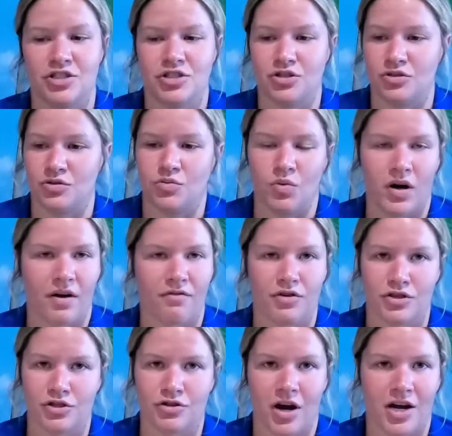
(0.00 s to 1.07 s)
to whatever
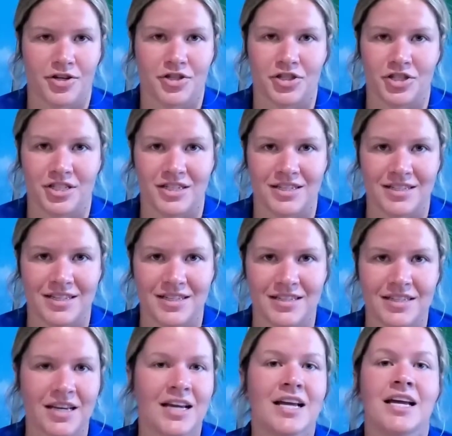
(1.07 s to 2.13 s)
distraction she
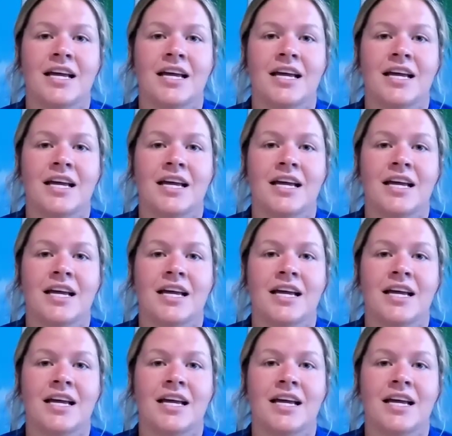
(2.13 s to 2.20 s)
sees.